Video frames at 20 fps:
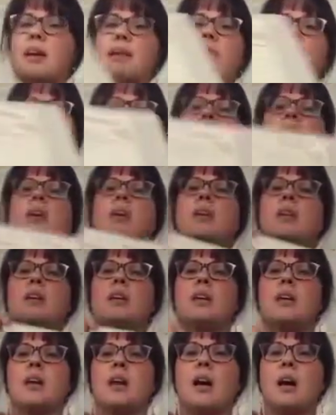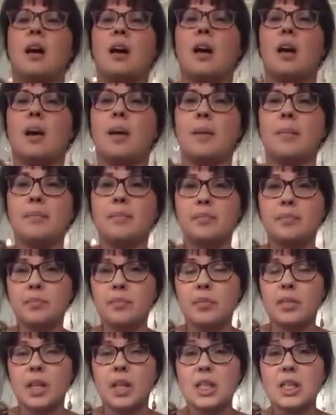and my son
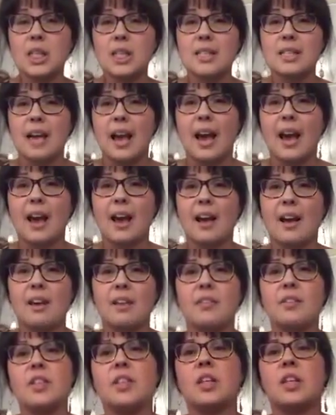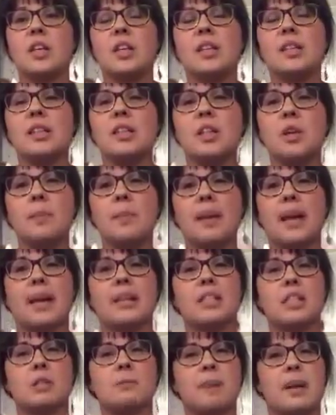does have a little bit, I
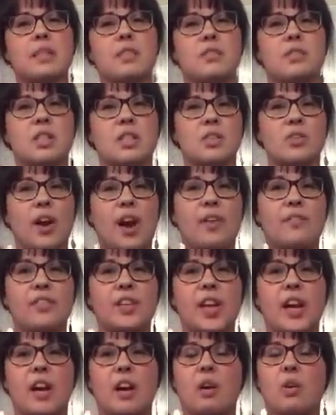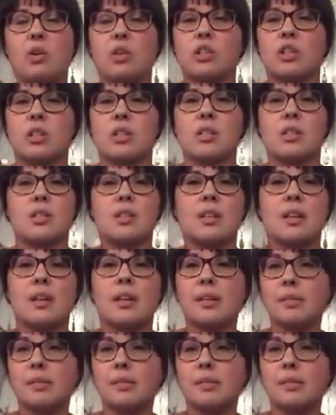suspect, of dysgraphia, or just